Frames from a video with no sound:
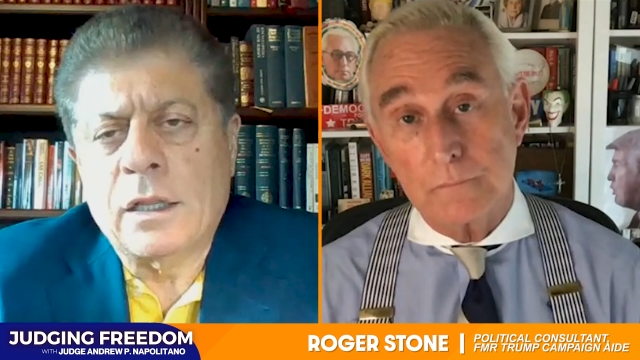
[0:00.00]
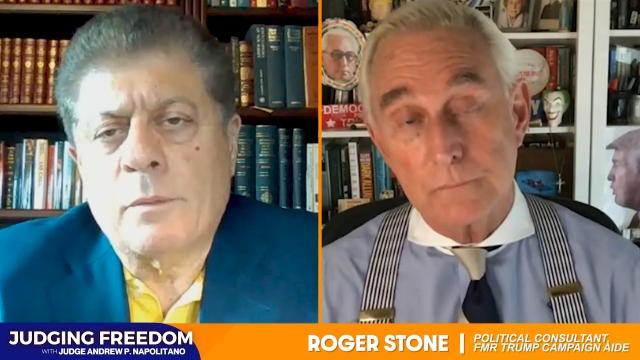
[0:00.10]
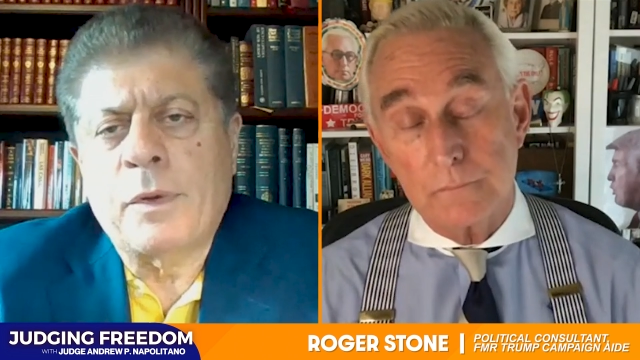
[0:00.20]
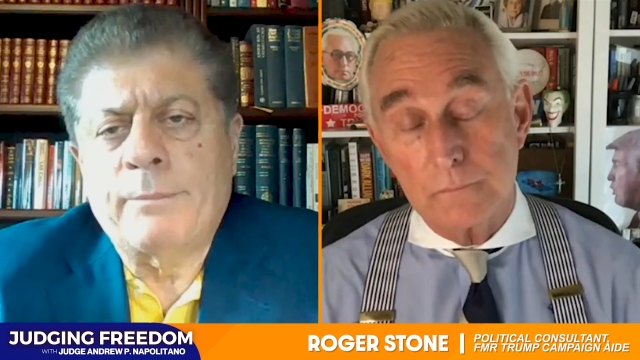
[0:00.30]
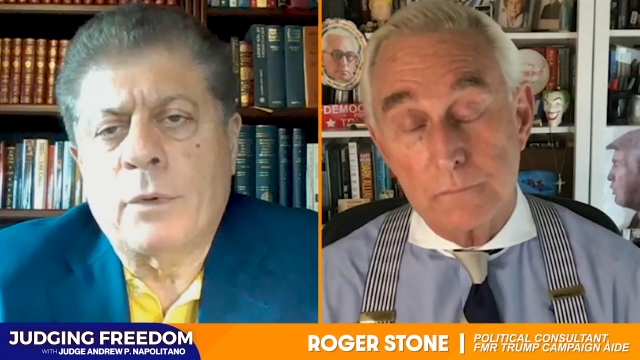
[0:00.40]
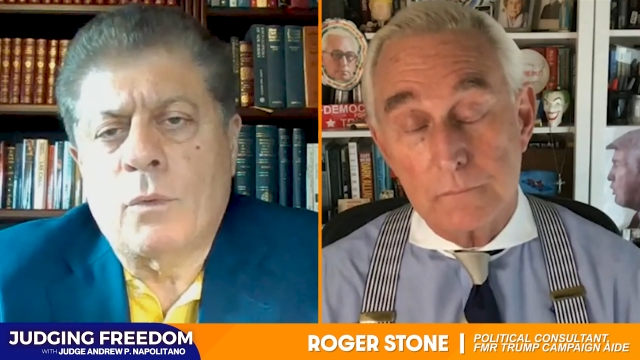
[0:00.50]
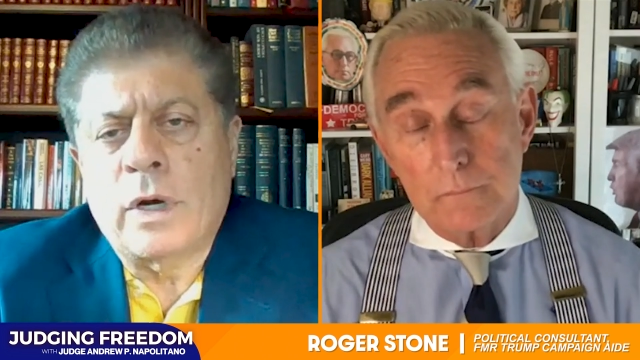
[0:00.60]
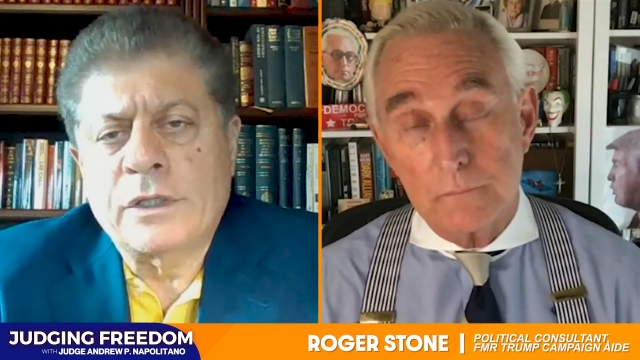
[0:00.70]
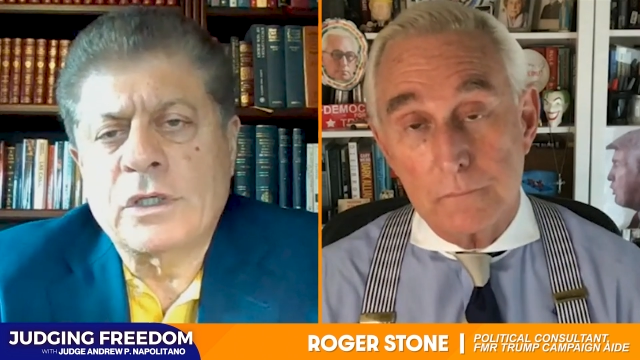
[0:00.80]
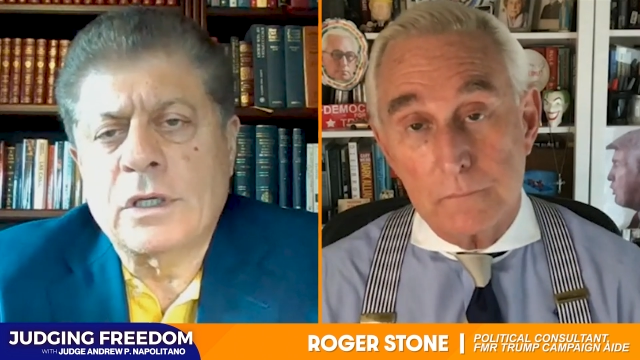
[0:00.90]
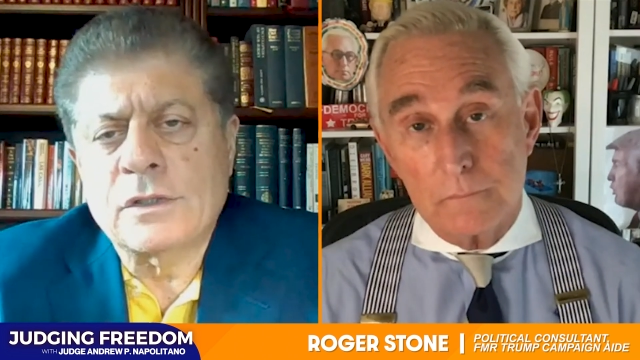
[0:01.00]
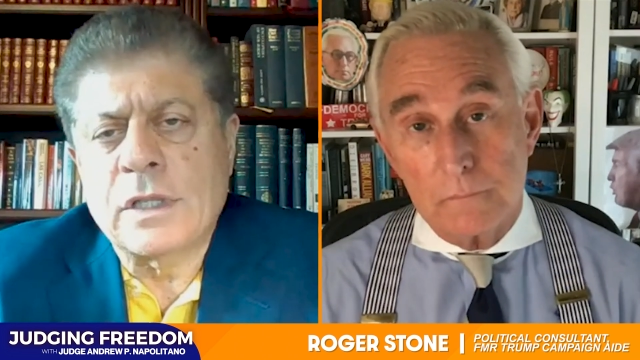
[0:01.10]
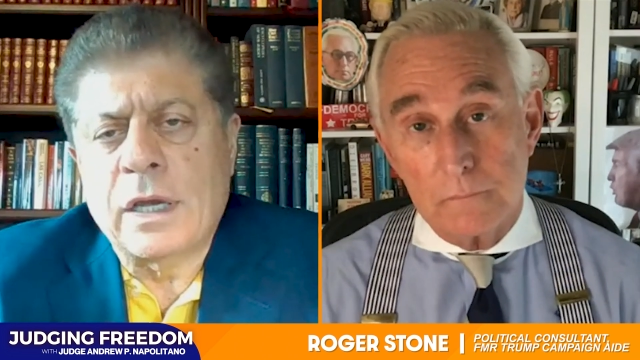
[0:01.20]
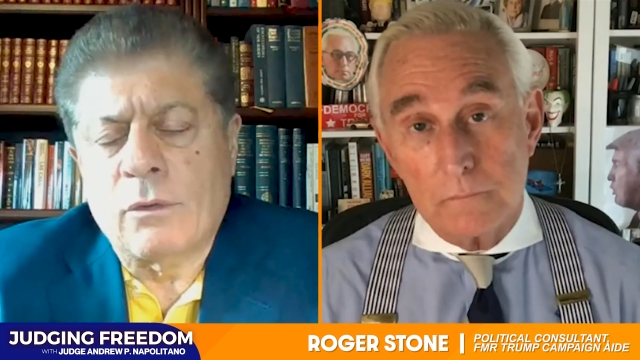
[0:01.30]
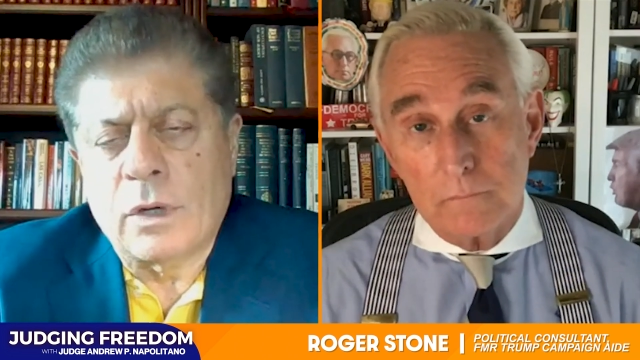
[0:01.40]
Speaker 1: of the people watching us
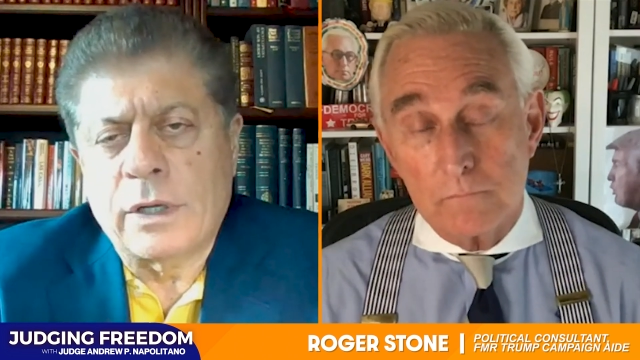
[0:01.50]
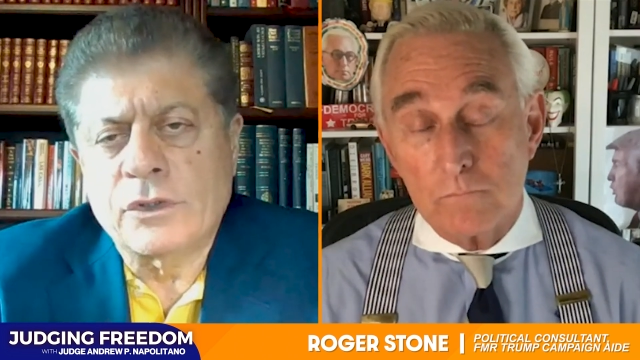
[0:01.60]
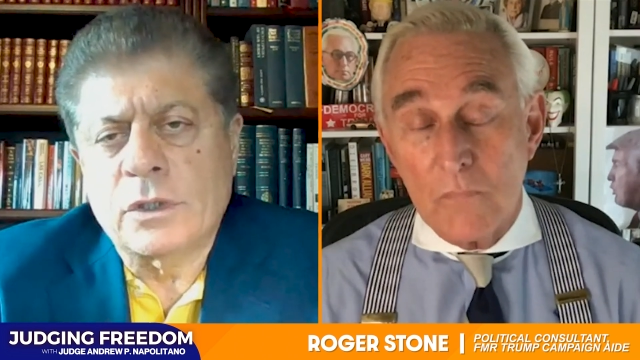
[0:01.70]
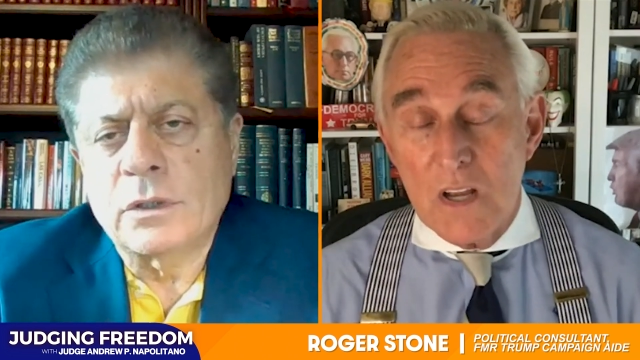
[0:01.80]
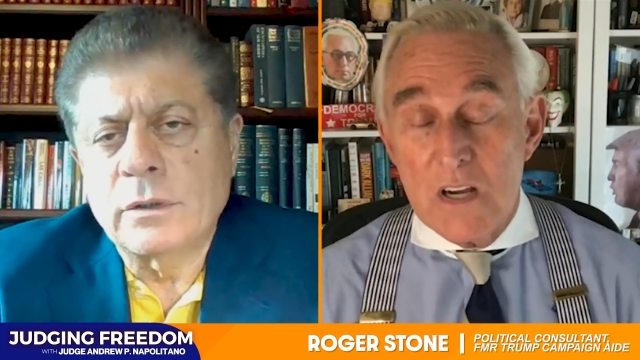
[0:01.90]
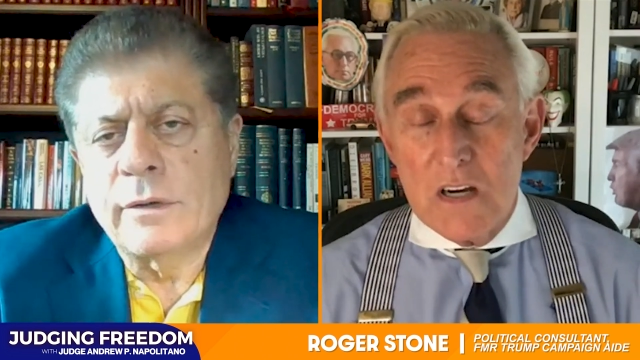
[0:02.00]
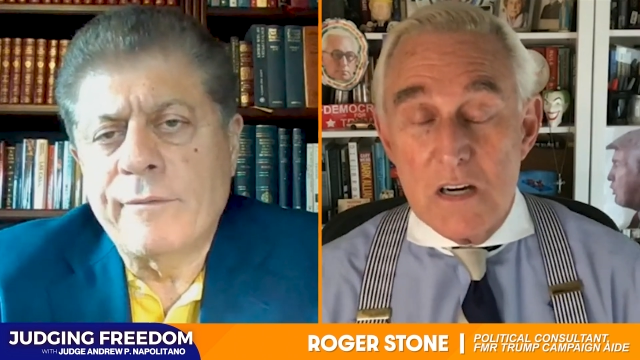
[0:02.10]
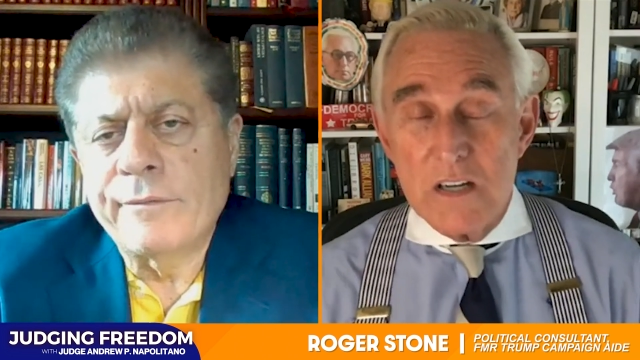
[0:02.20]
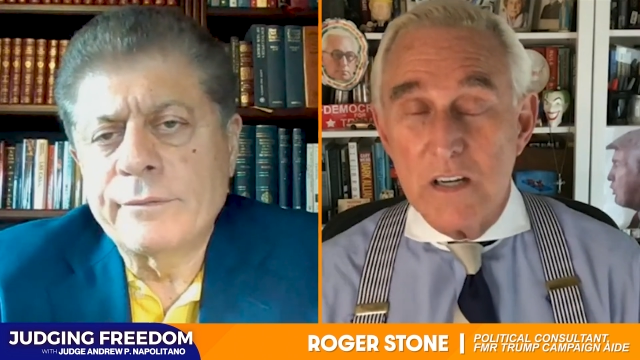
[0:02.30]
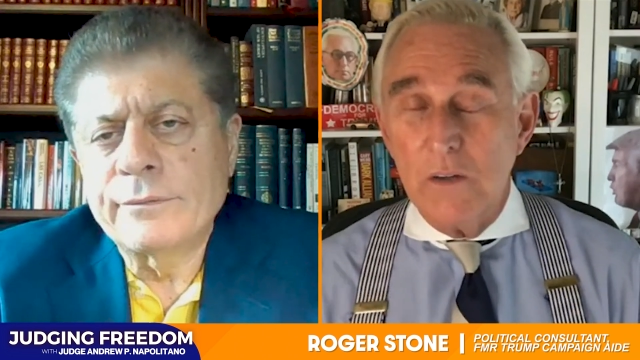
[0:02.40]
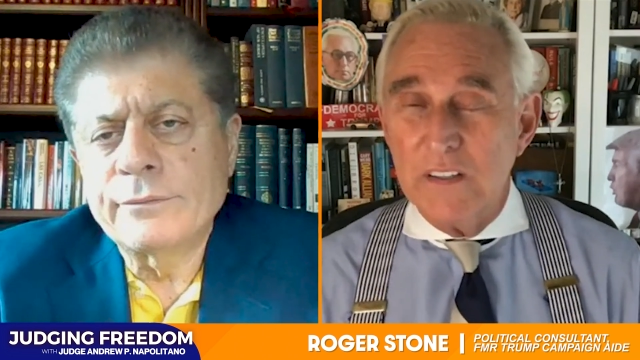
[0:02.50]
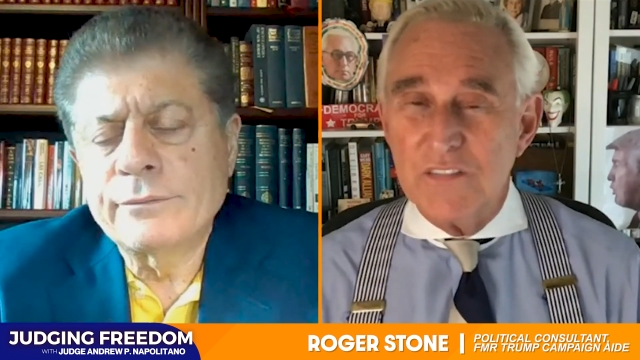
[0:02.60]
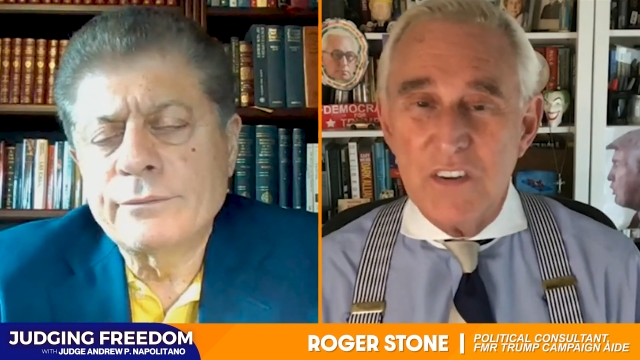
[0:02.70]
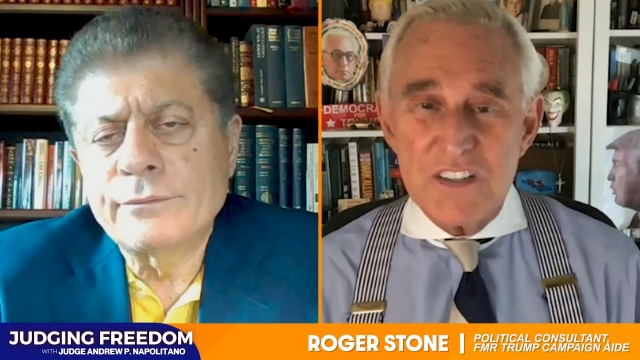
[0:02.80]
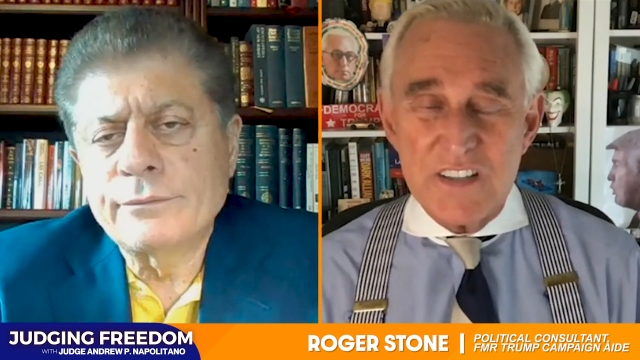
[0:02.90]
now, Roger?
Speaker 2: You know,
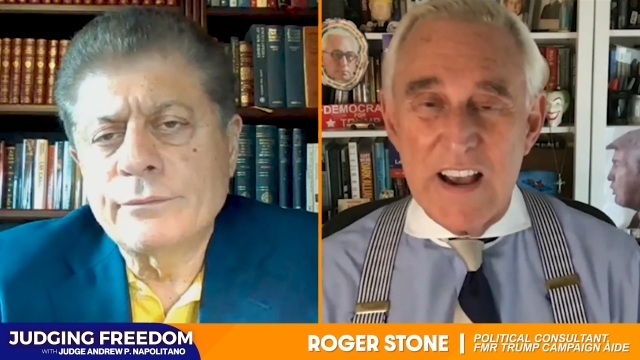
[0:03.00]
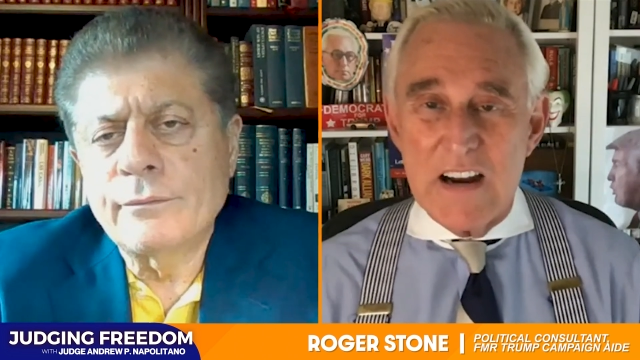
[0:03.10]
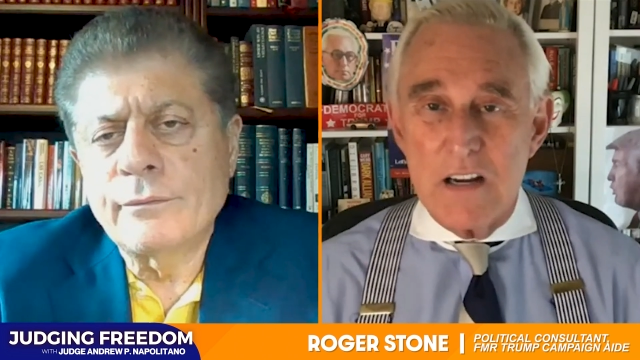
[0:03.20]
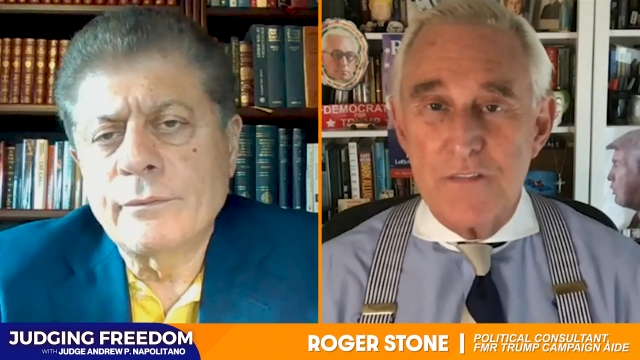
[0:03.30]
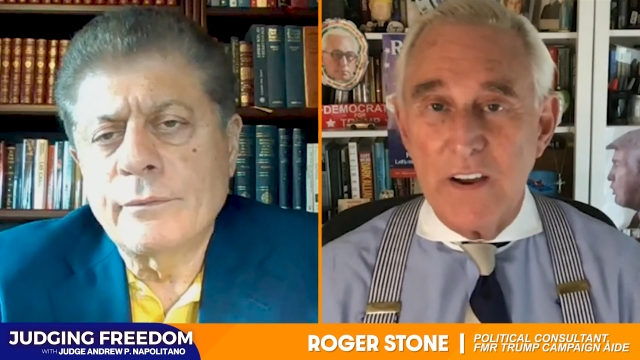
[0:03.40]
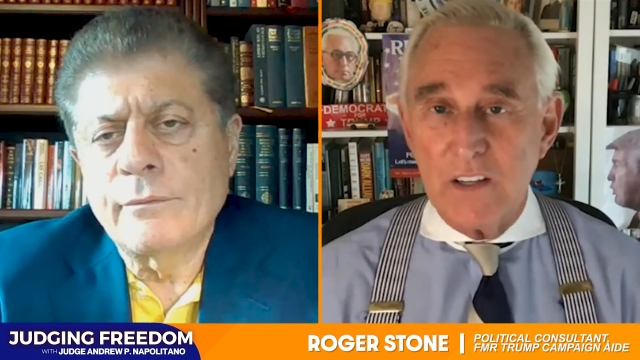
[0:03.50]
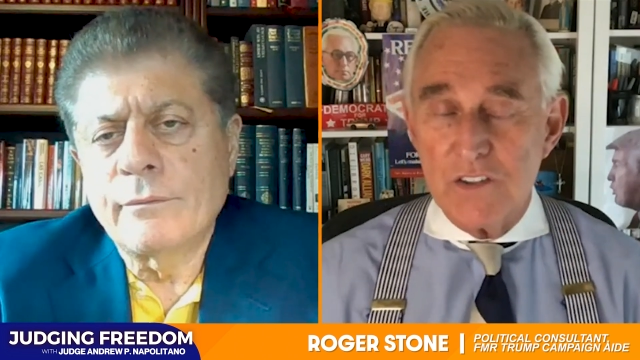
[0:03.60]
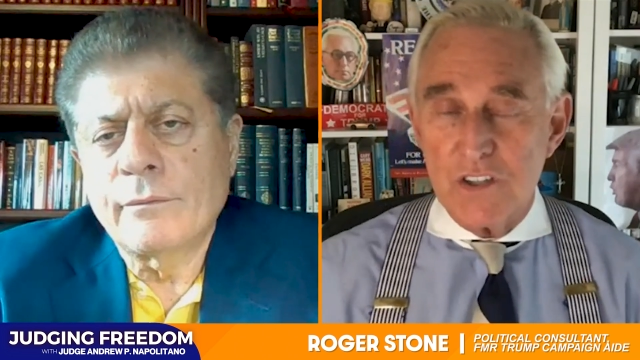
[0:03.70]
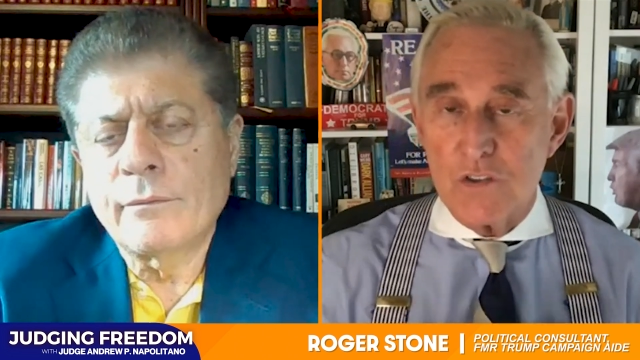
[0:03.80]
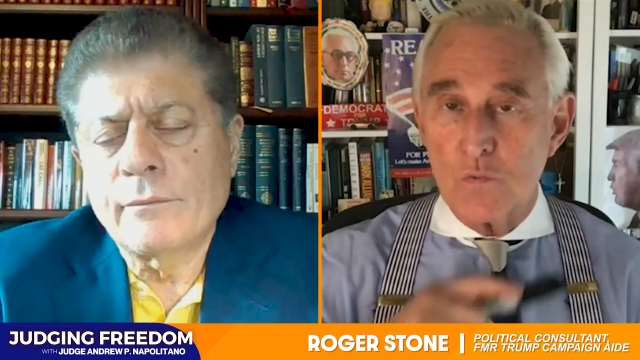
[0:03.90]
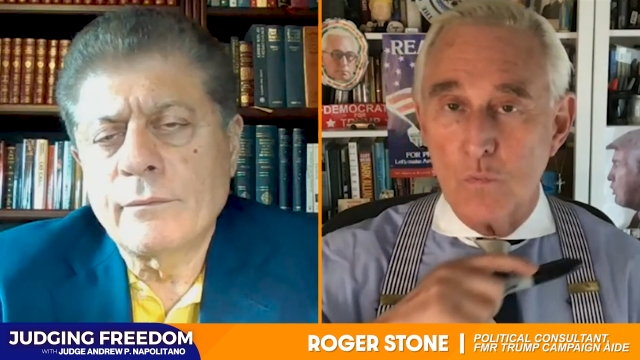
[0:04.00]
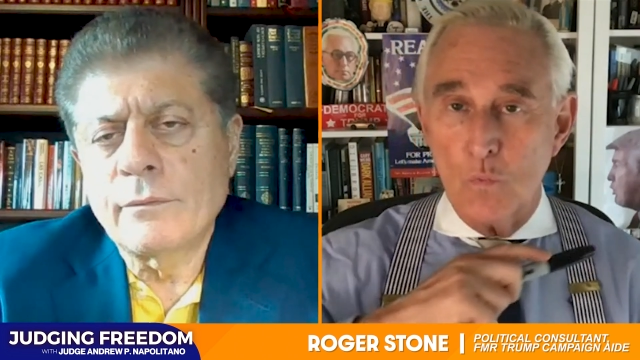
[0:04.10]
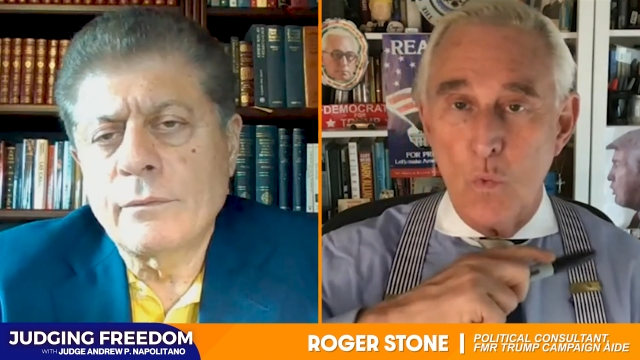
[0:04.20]
it's very sad. If I could just